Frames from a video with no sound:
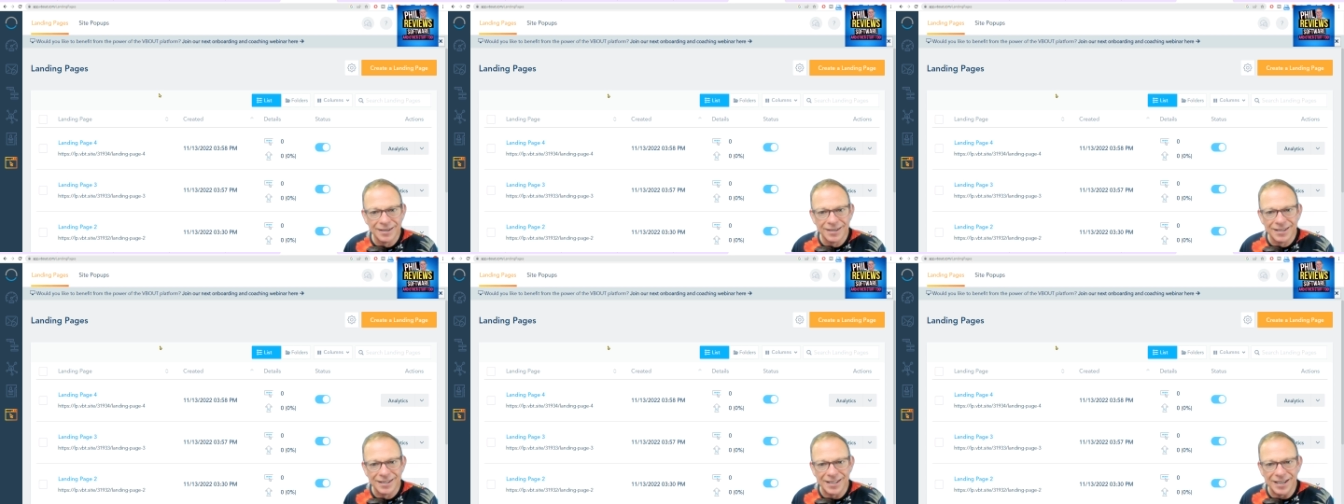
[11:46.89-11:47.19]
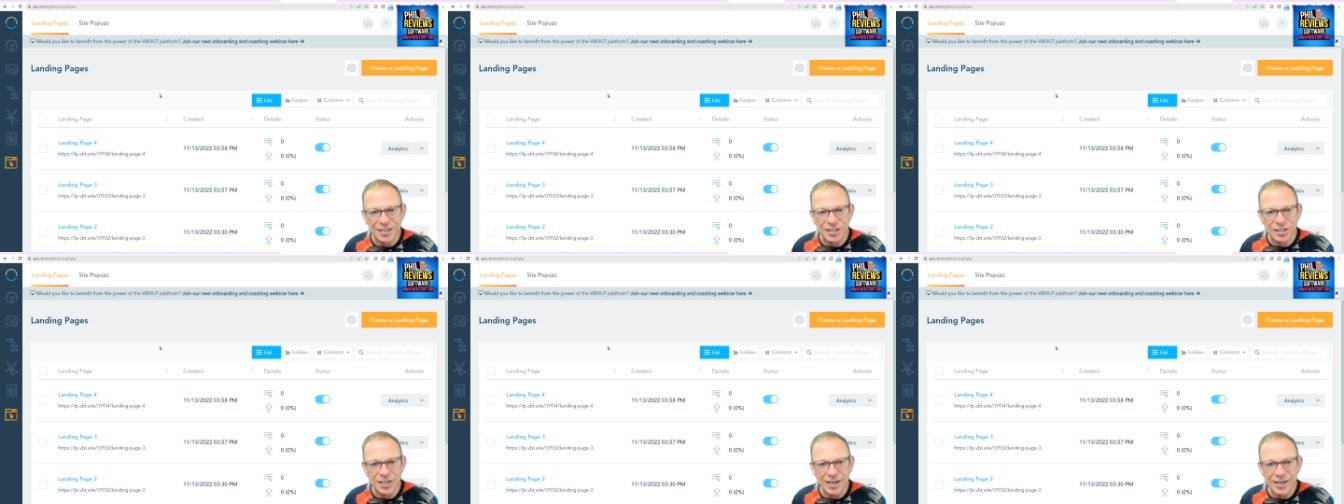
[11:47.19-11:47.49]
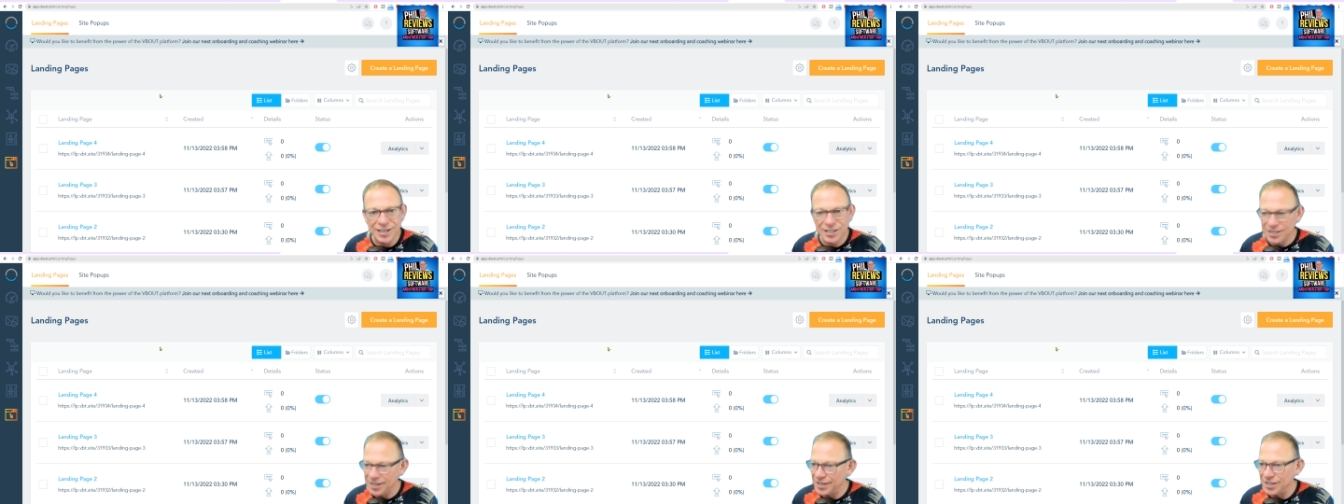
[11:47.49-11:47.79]
they say
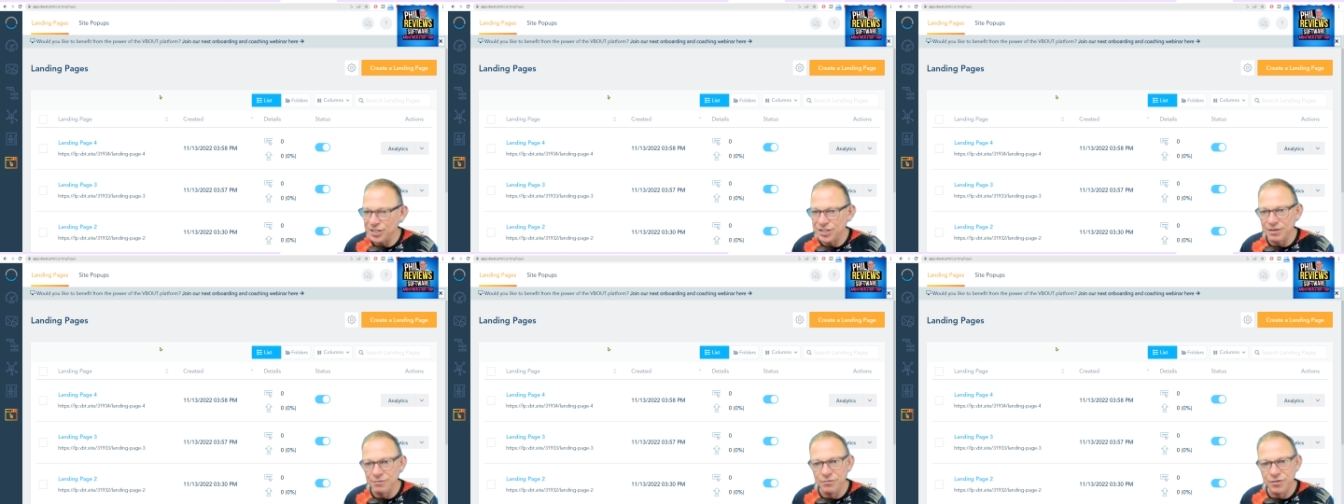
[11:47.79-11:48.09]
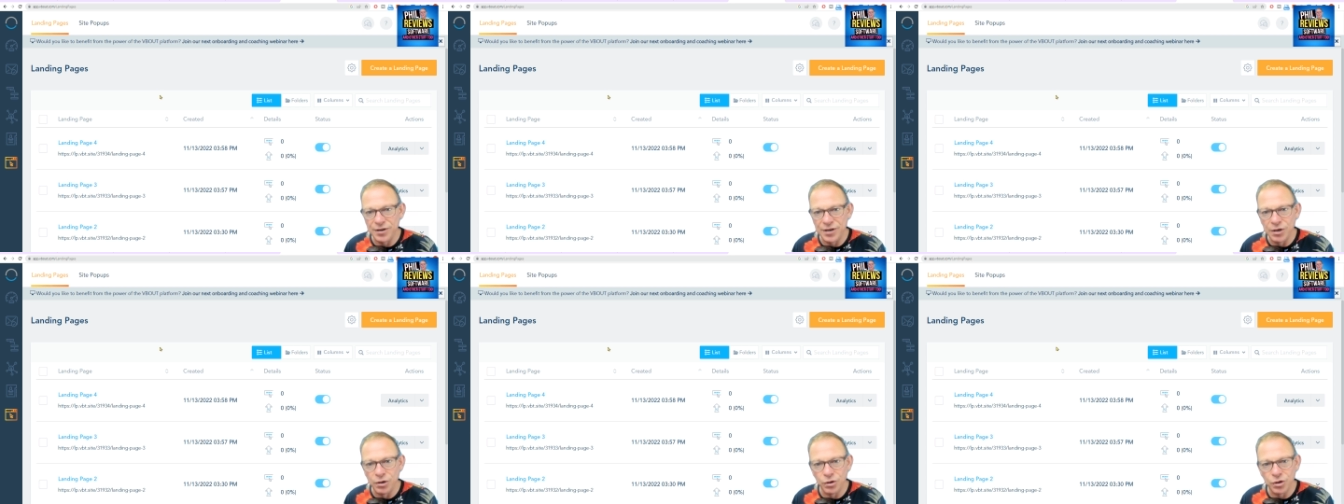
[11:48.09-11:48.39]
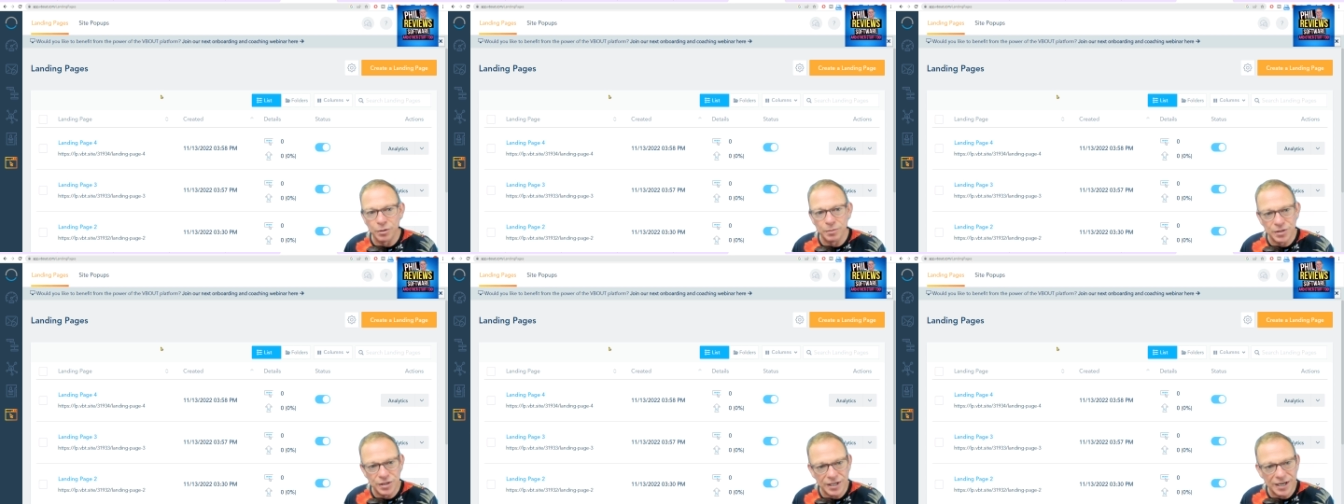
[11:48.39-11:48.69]
it's like a symphony all
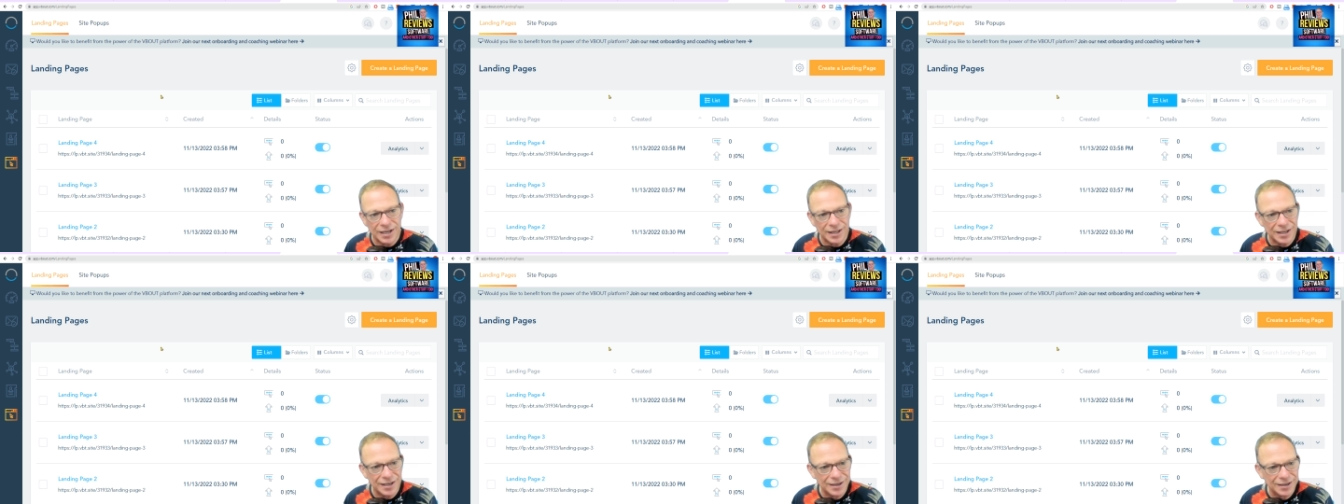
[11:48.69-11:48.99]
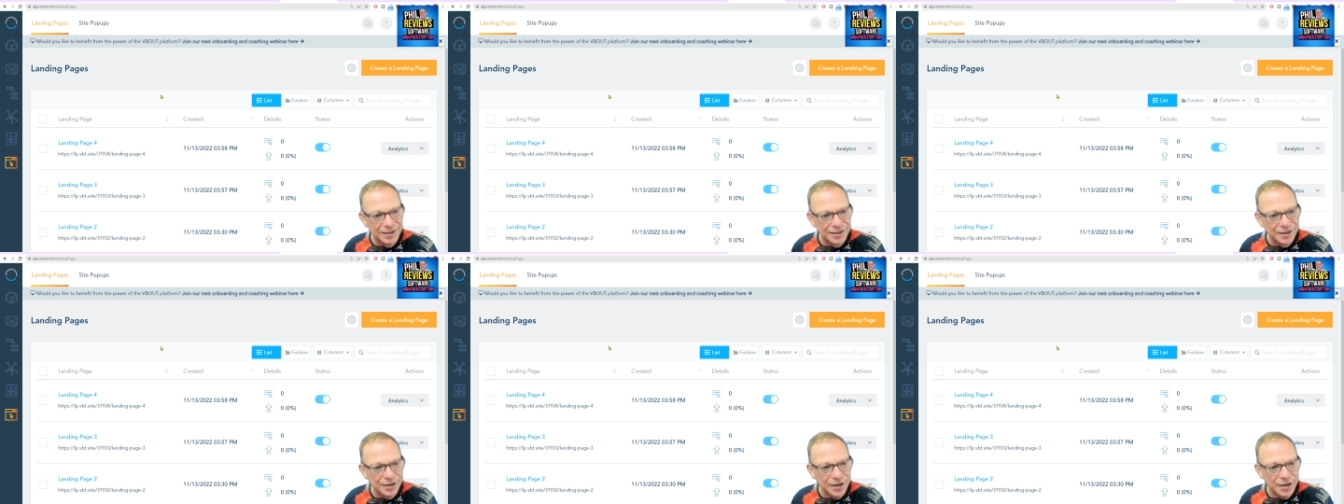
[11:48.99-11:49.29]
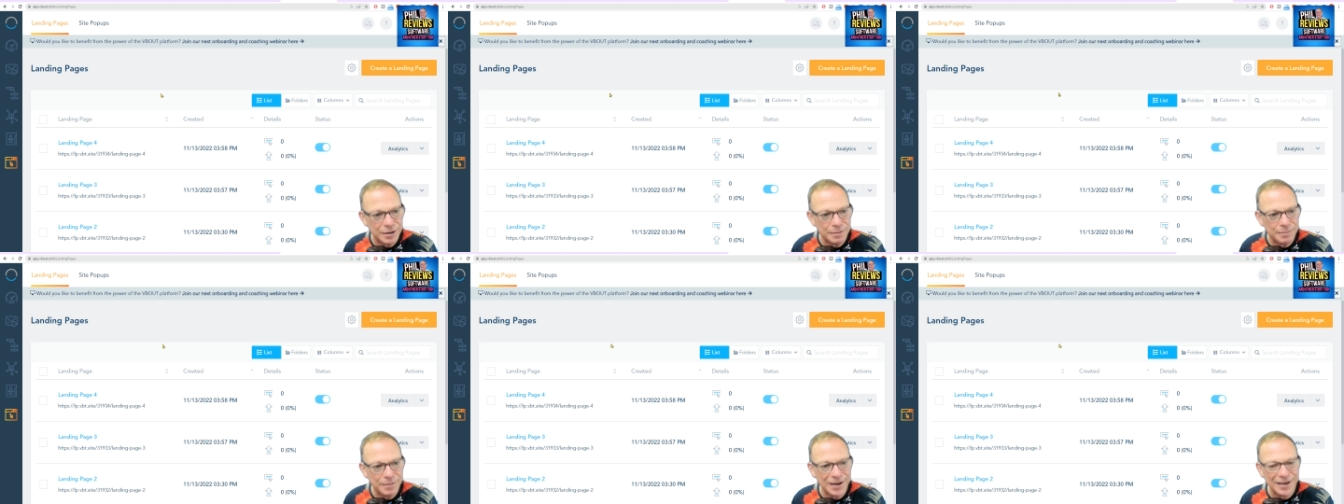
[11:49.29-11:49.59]
come together in
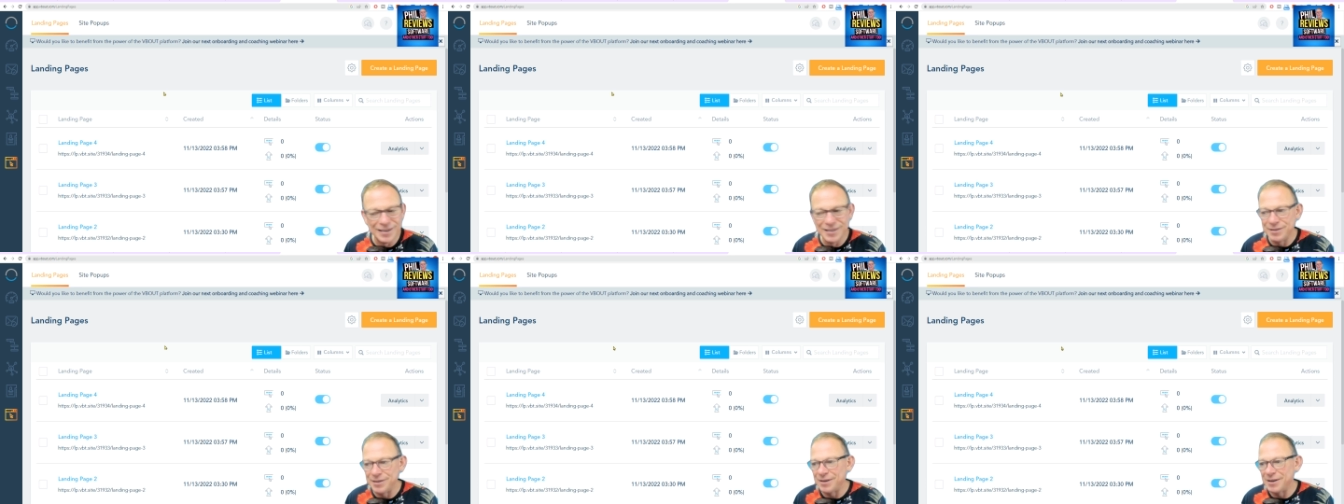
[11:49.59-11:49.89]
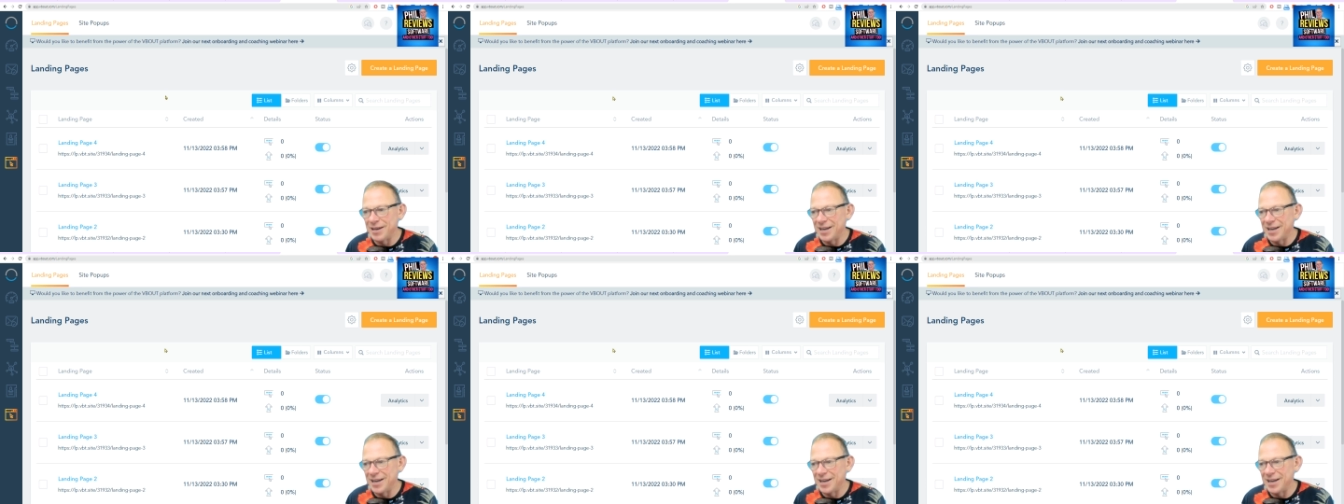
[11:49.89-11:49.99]
a band.